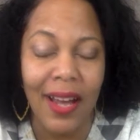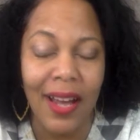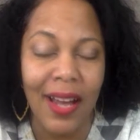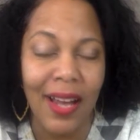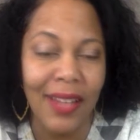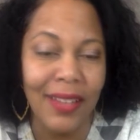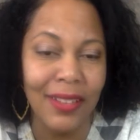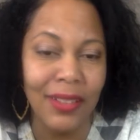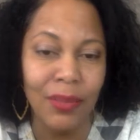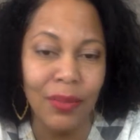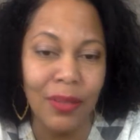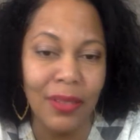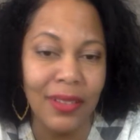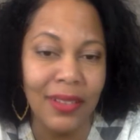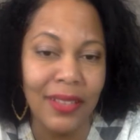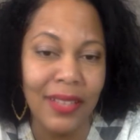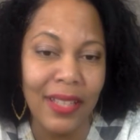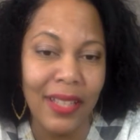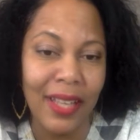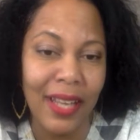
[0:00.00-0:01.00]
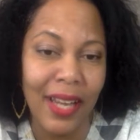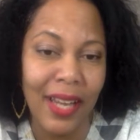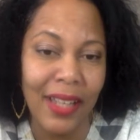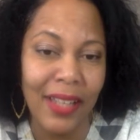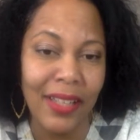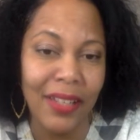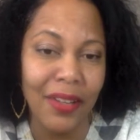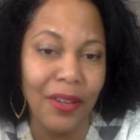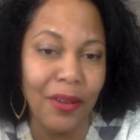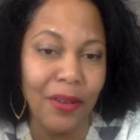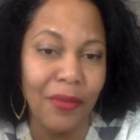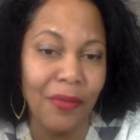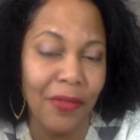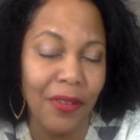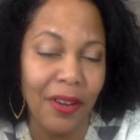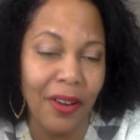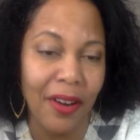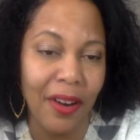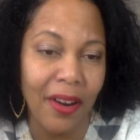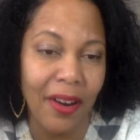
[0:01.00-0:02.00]
I just want to see Candy go
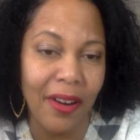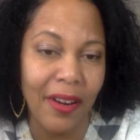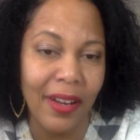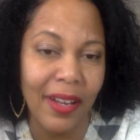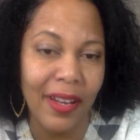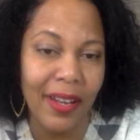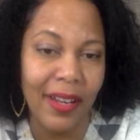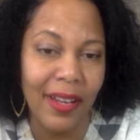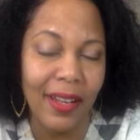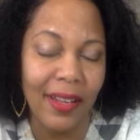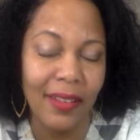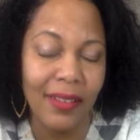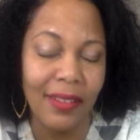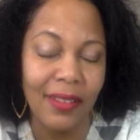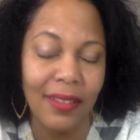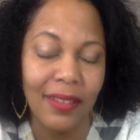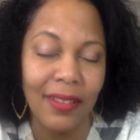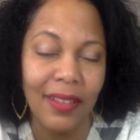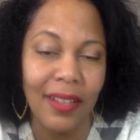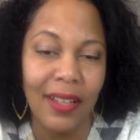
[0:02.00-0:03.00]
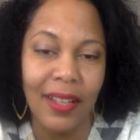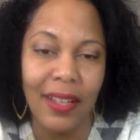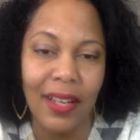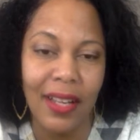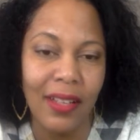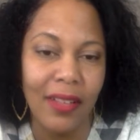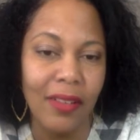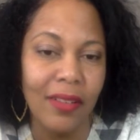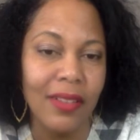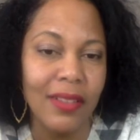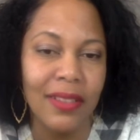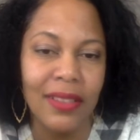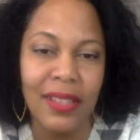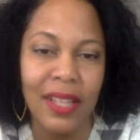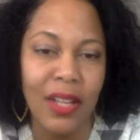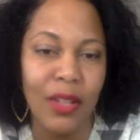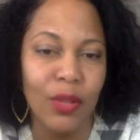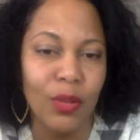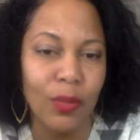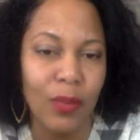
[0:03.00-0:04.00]
far. And I know this
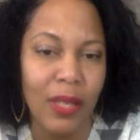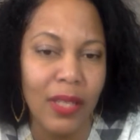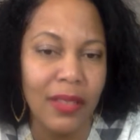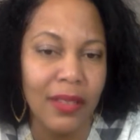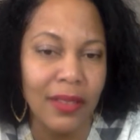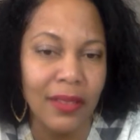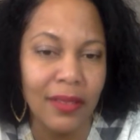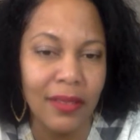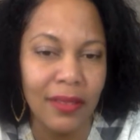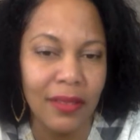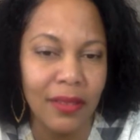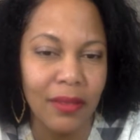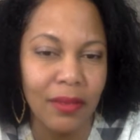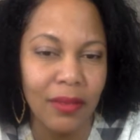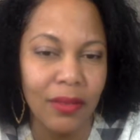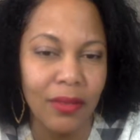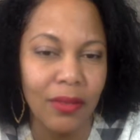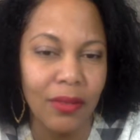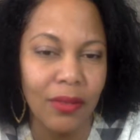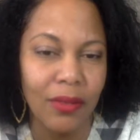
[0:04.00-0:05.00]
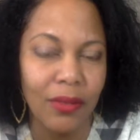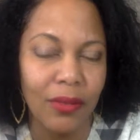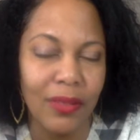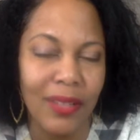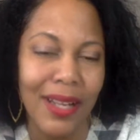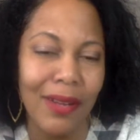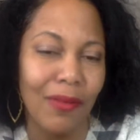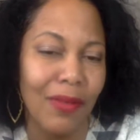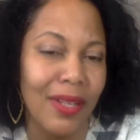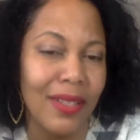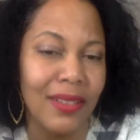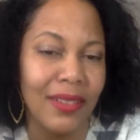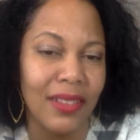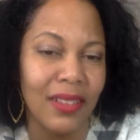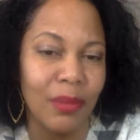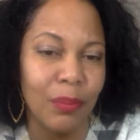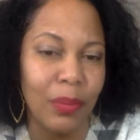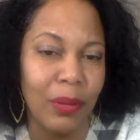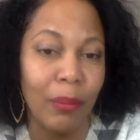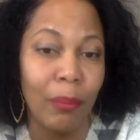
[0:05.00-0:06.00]
sounds
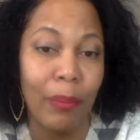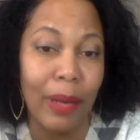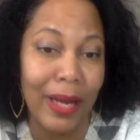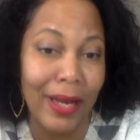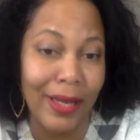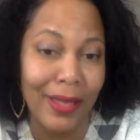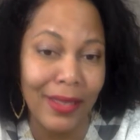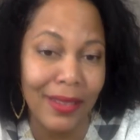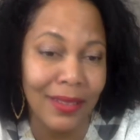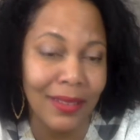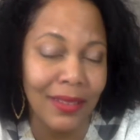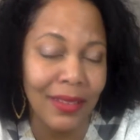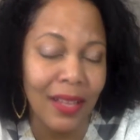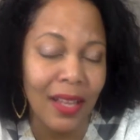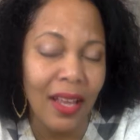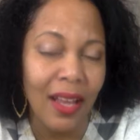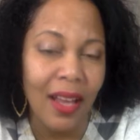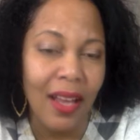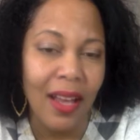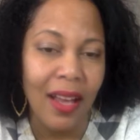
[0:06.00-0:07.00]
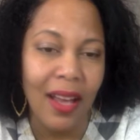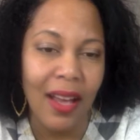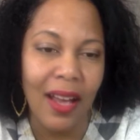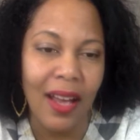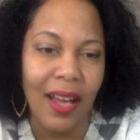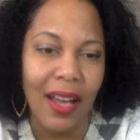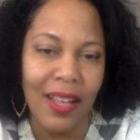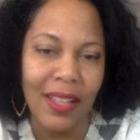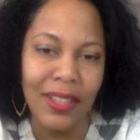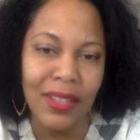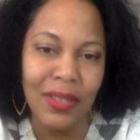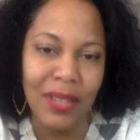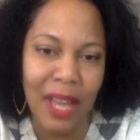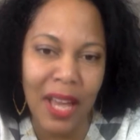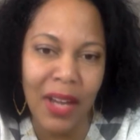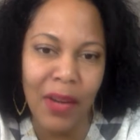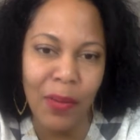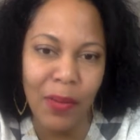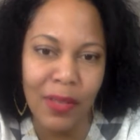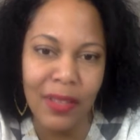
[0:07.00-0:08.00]
biased. I just
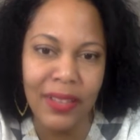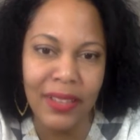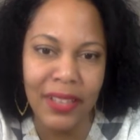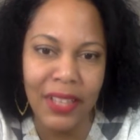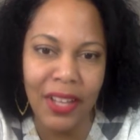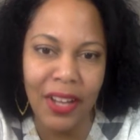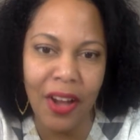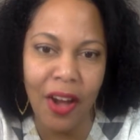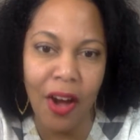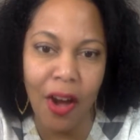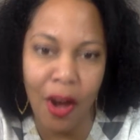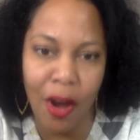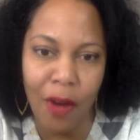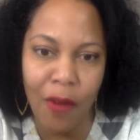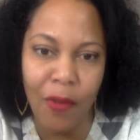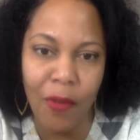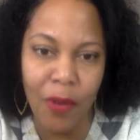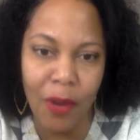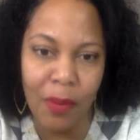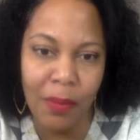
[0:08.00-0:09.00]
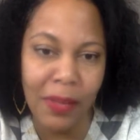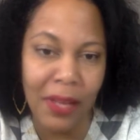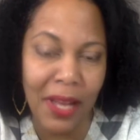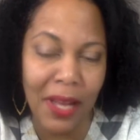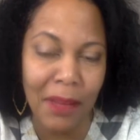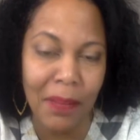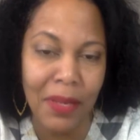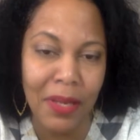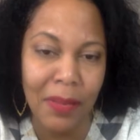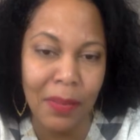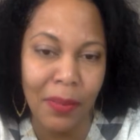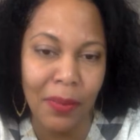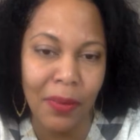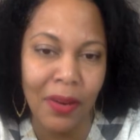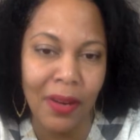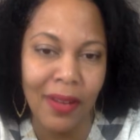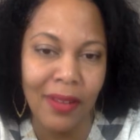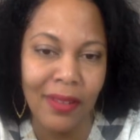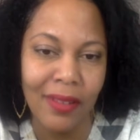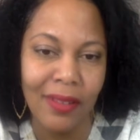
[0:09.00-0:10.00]
kind of want to see all four black people,
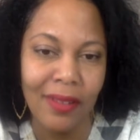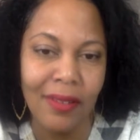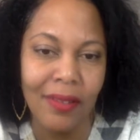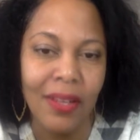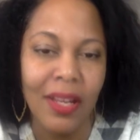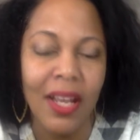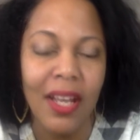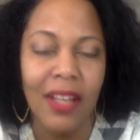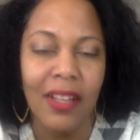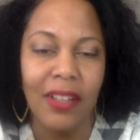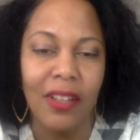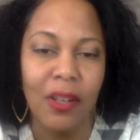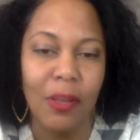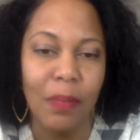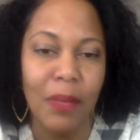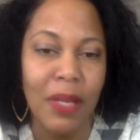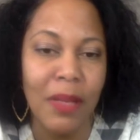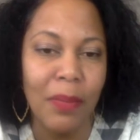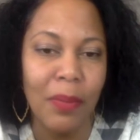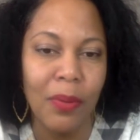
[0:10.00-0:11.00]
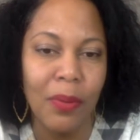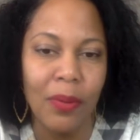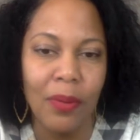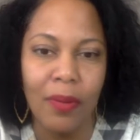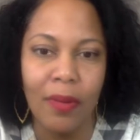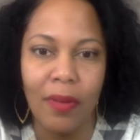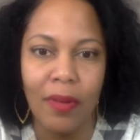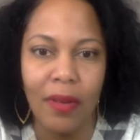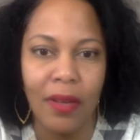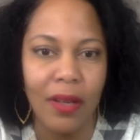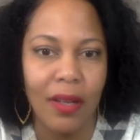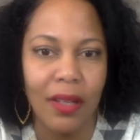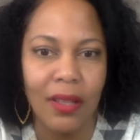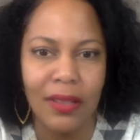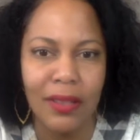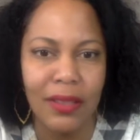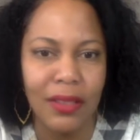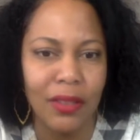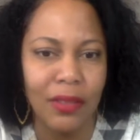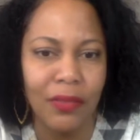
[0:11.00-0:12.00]
although, you know, people,
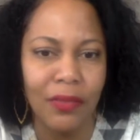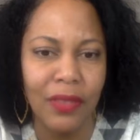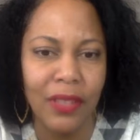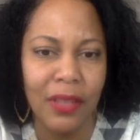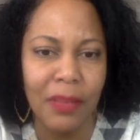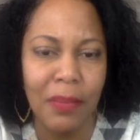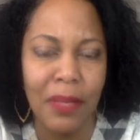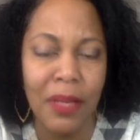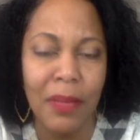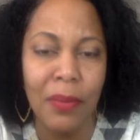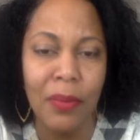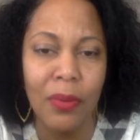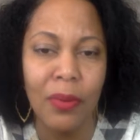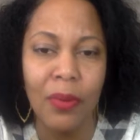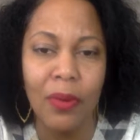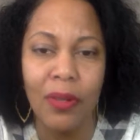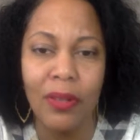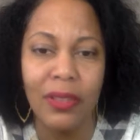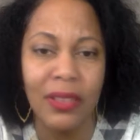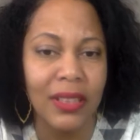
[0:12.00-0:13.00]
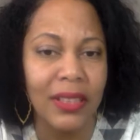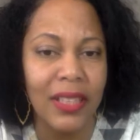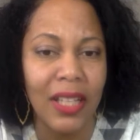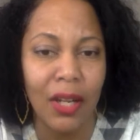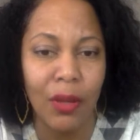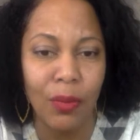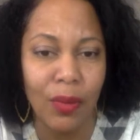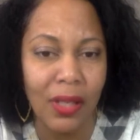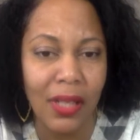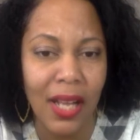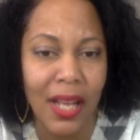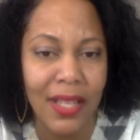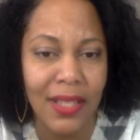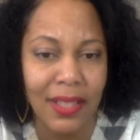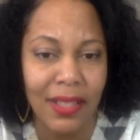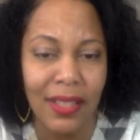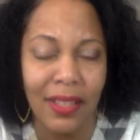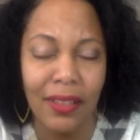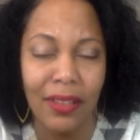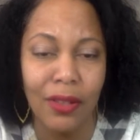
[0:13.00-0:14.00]
it's so funny, people are just now
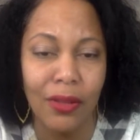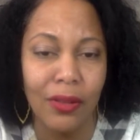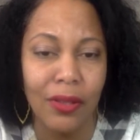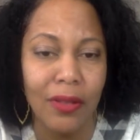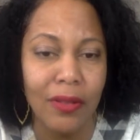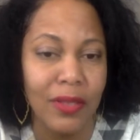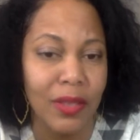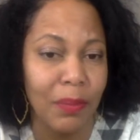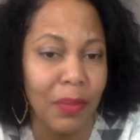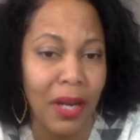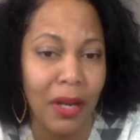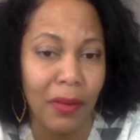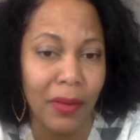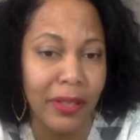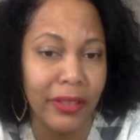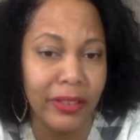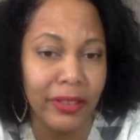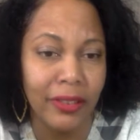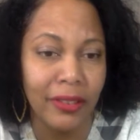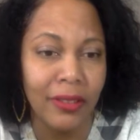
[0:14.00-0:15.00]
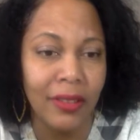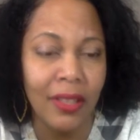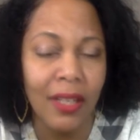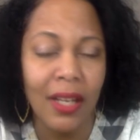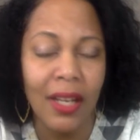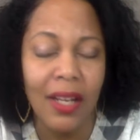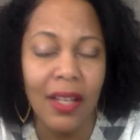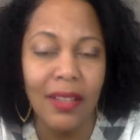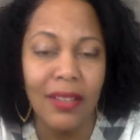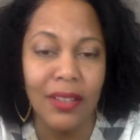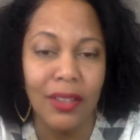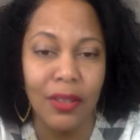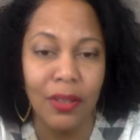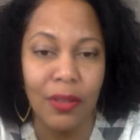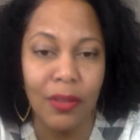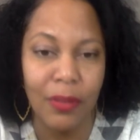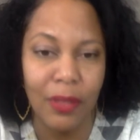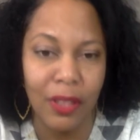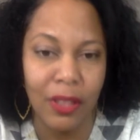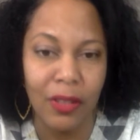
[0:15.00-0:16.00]
realizing that Lolo is biracial.
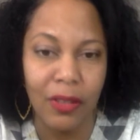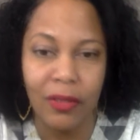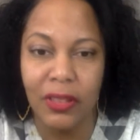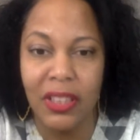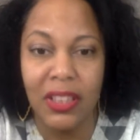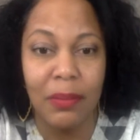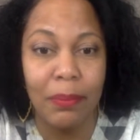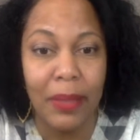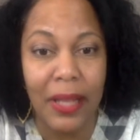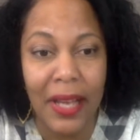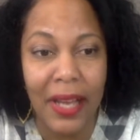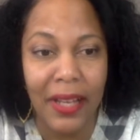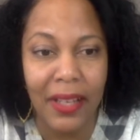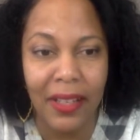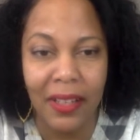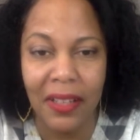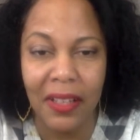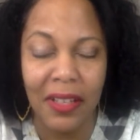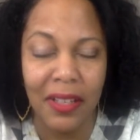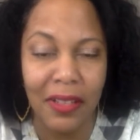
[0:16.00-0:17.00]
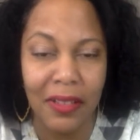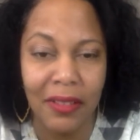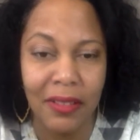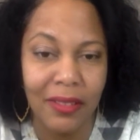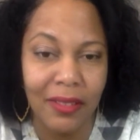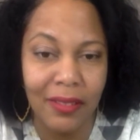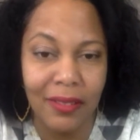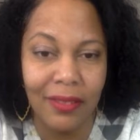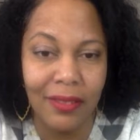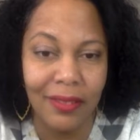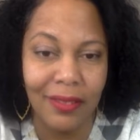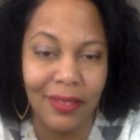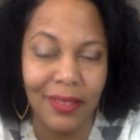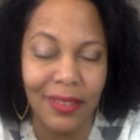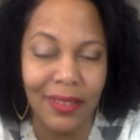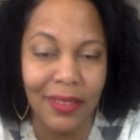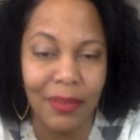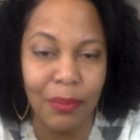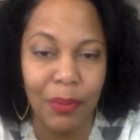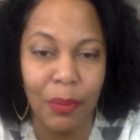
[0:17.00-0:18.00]
So, you know, she's black,
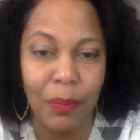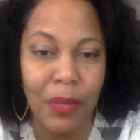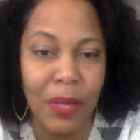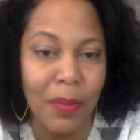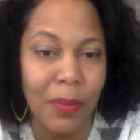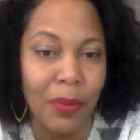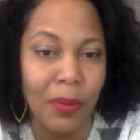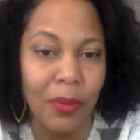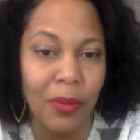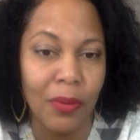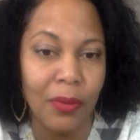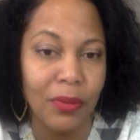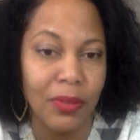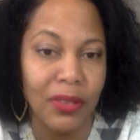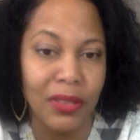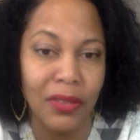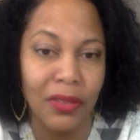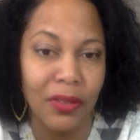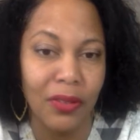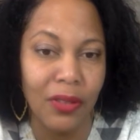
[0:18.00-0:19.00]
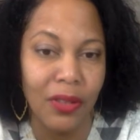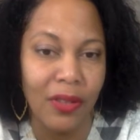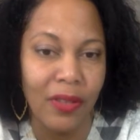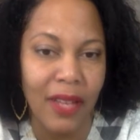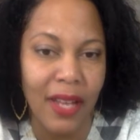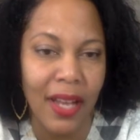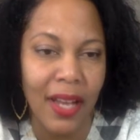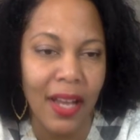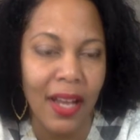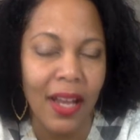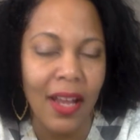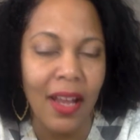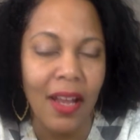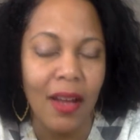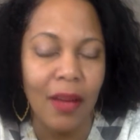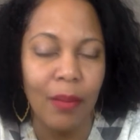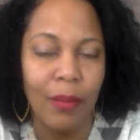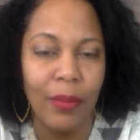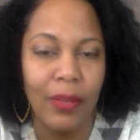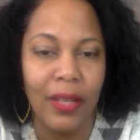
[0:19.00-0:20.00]
but people still don't know that.
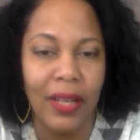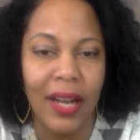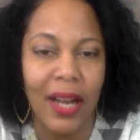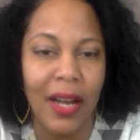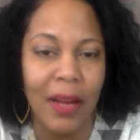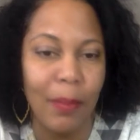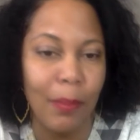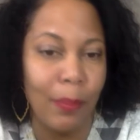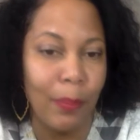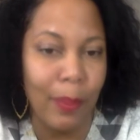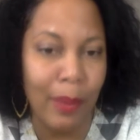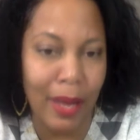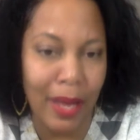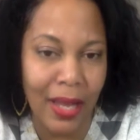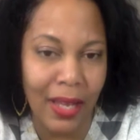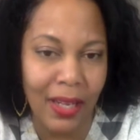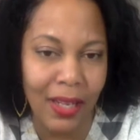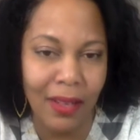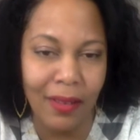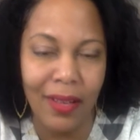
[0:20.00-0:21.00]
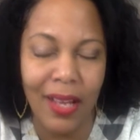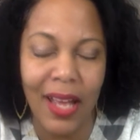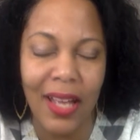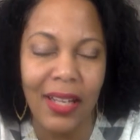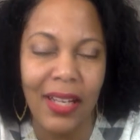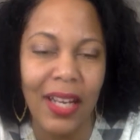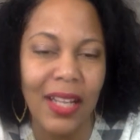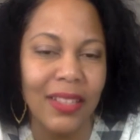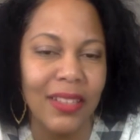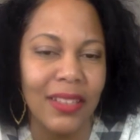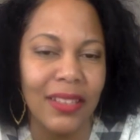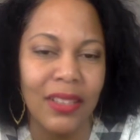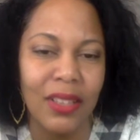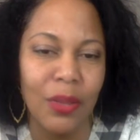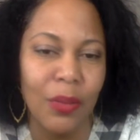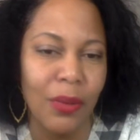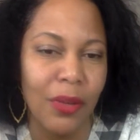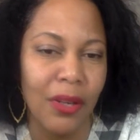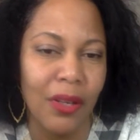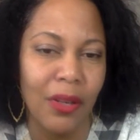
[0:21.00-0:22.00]
But I bet, and I just
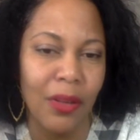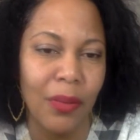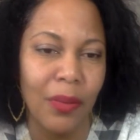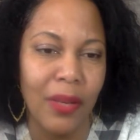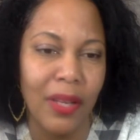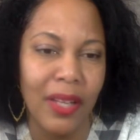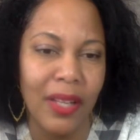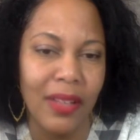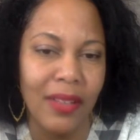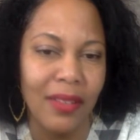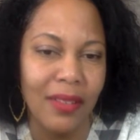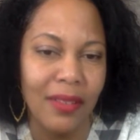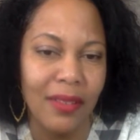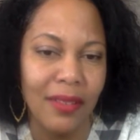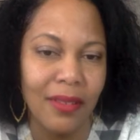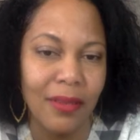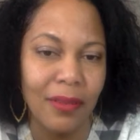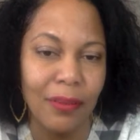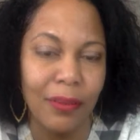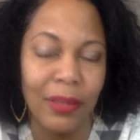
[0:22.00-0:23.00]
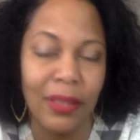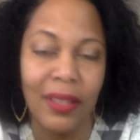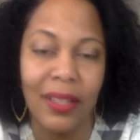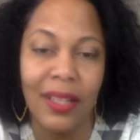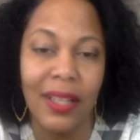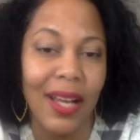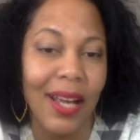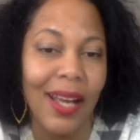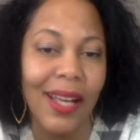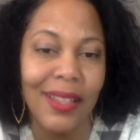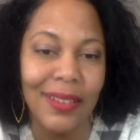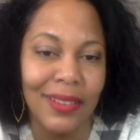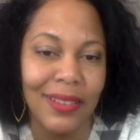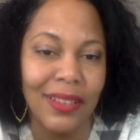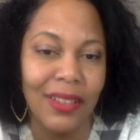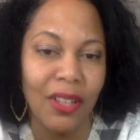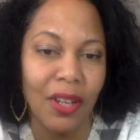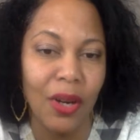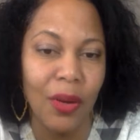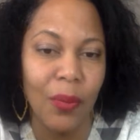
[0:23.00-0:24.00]
don't want her to win, but I
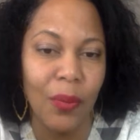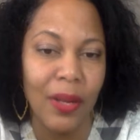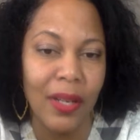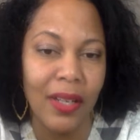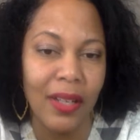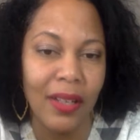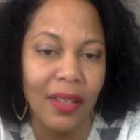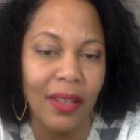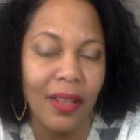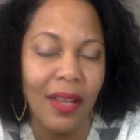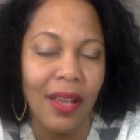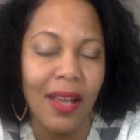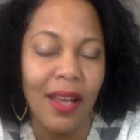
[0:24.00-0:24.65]
see her winning.